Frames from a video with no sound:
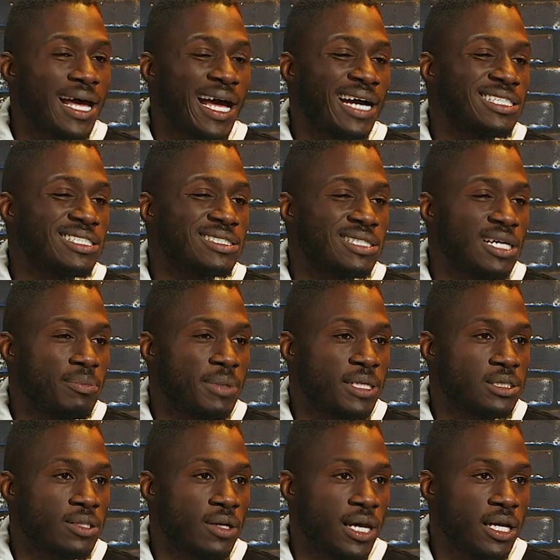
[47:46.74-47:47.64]
I could just tell
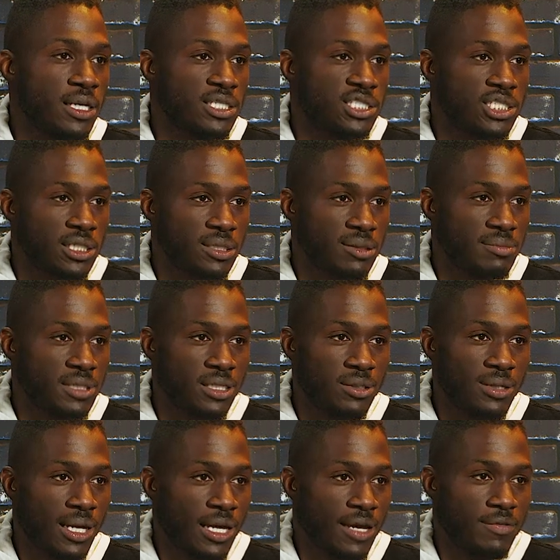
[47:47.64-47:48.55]
based on energy. I mean, you
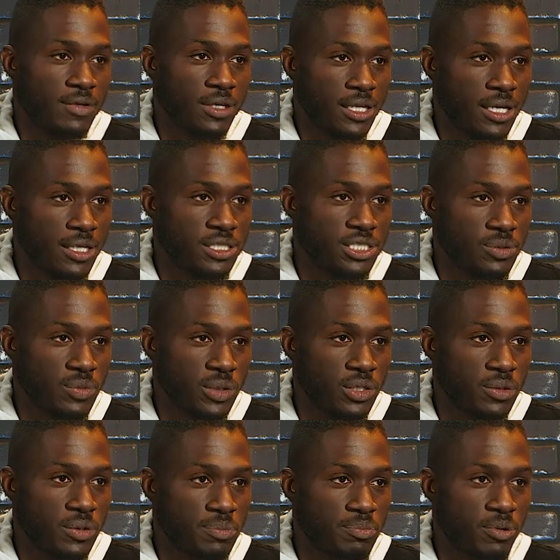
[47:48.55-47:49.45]
got to have good energy when
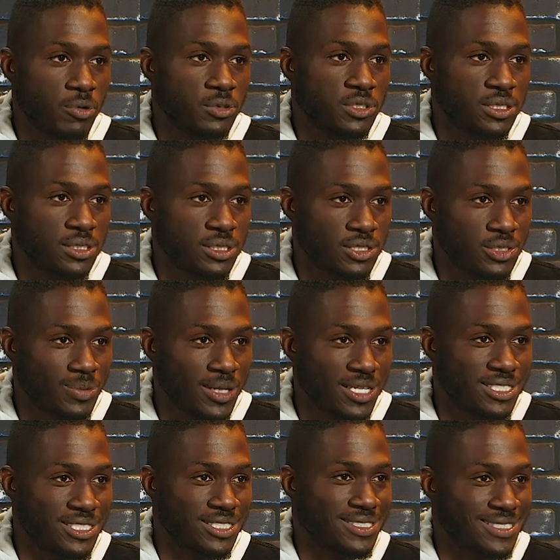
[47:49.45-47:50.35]
you're approaching
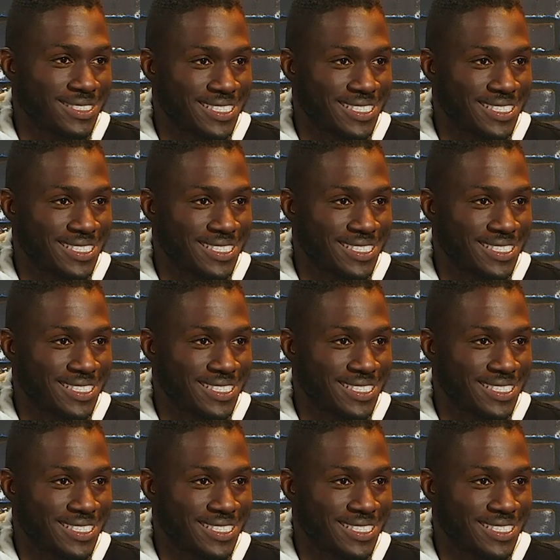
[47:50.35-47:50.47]
situations.